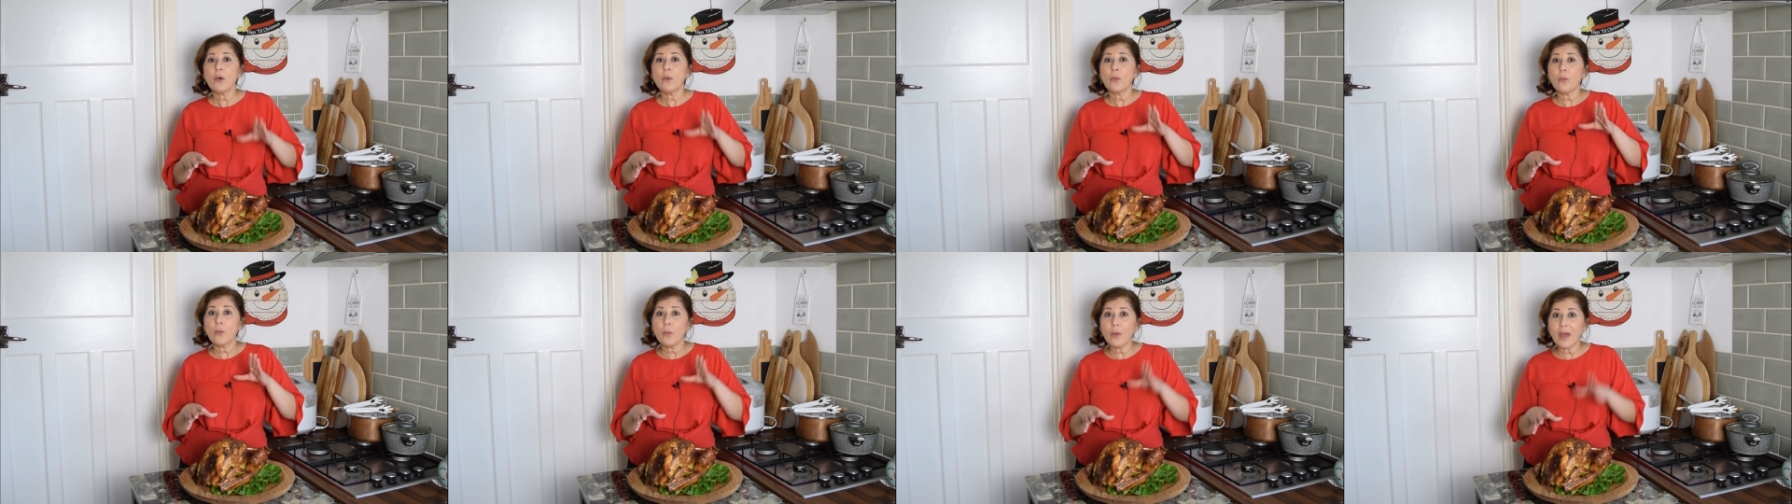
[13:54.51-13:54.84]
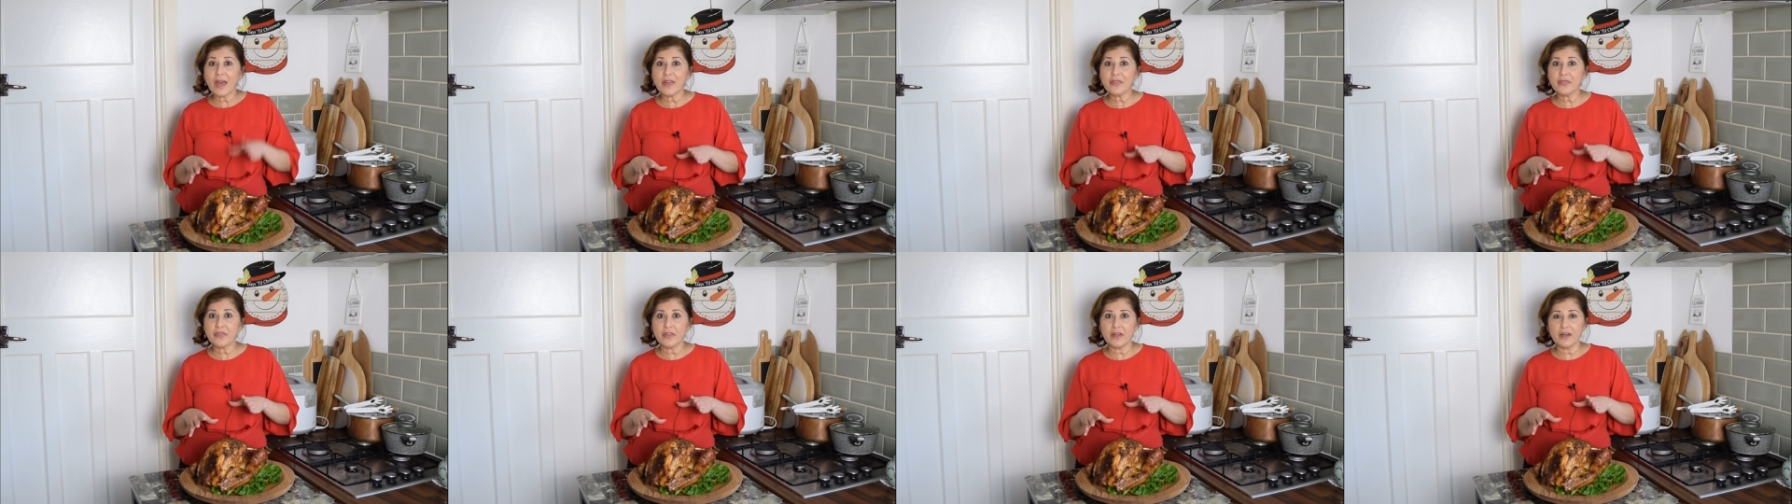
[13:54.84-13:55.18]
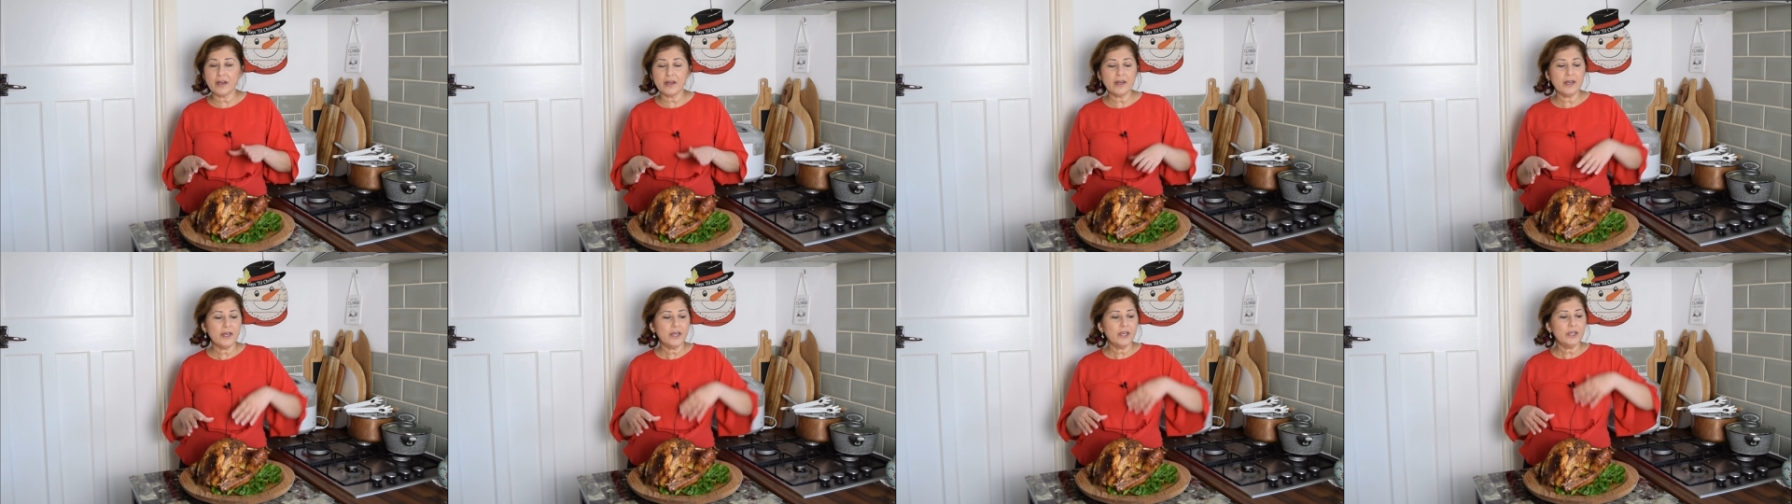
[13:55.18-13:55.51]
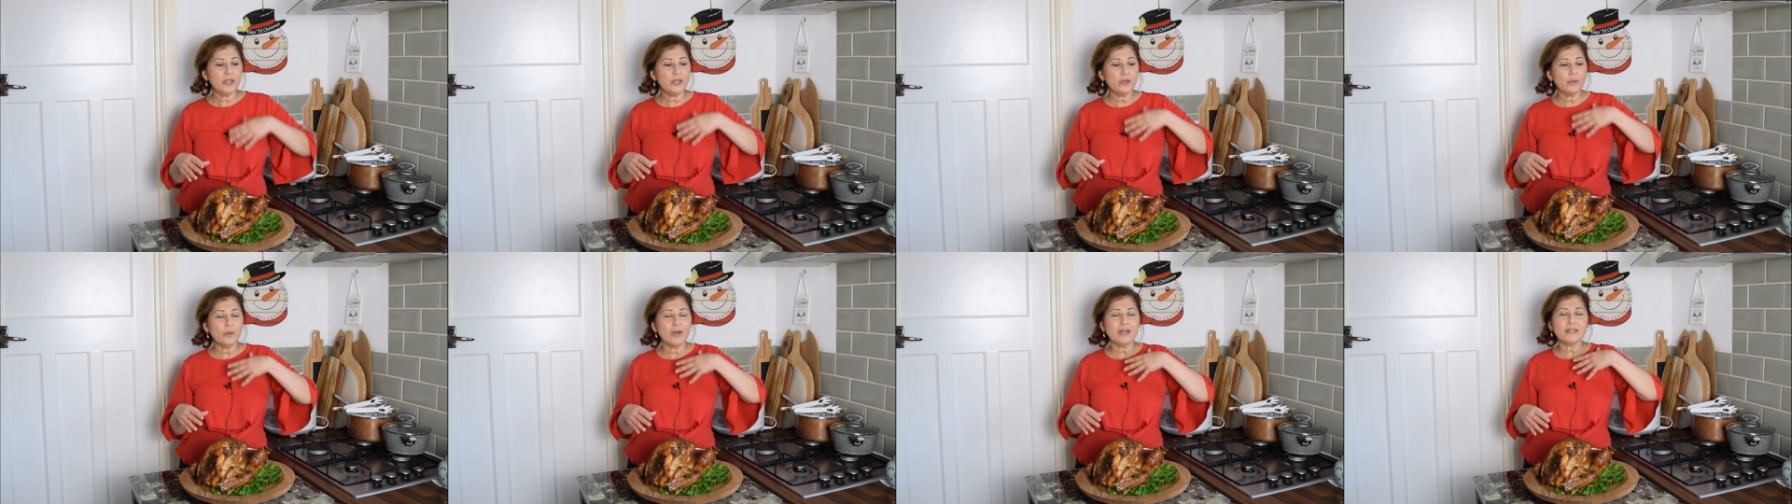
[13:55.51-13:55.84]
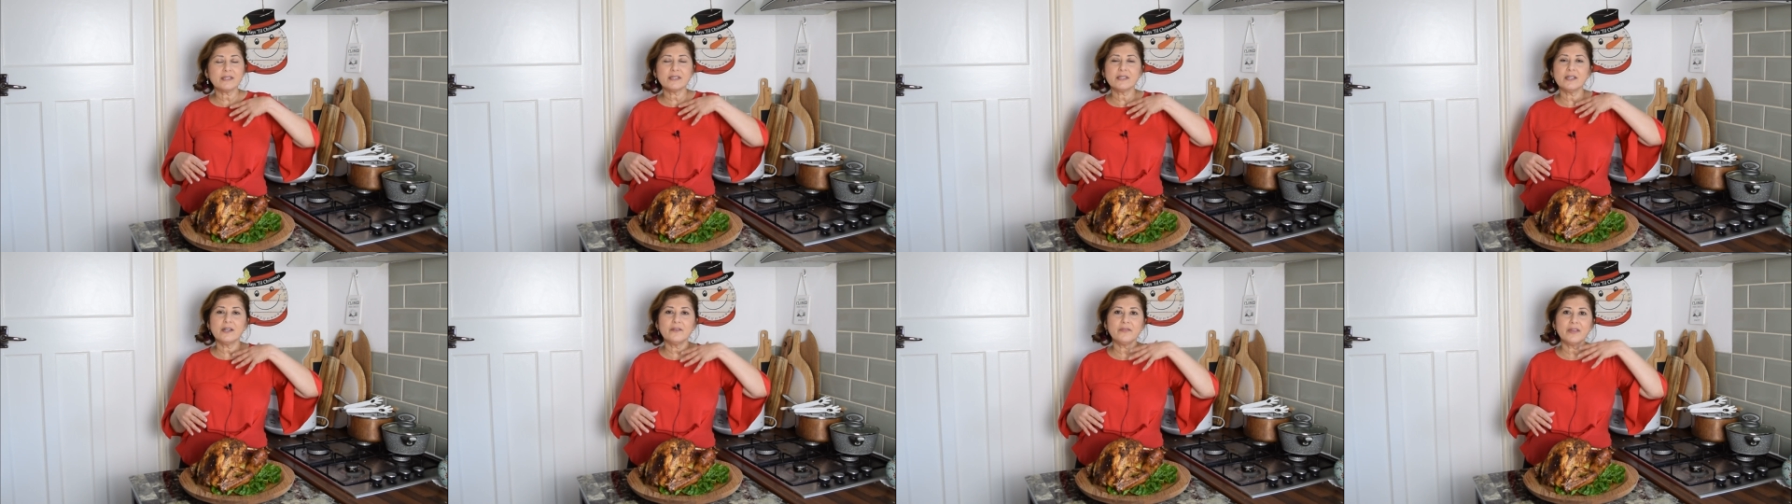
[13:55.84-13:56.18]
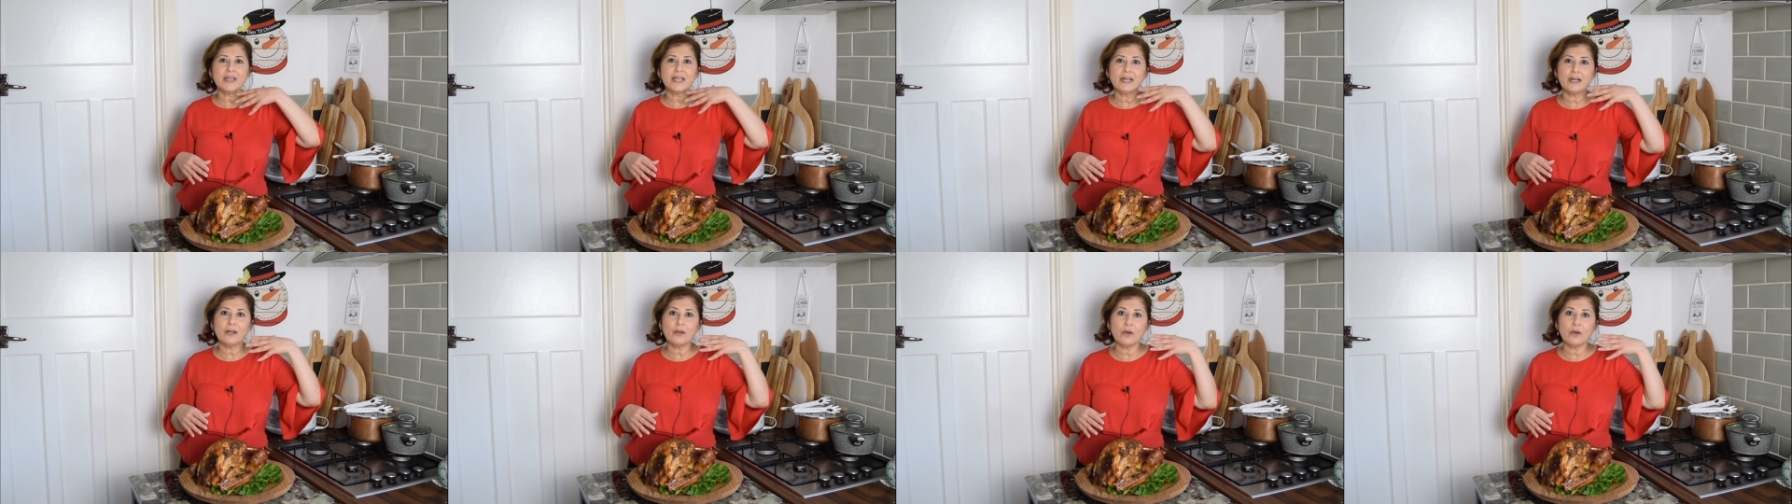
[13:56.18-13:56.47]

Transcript: Whether you are serving it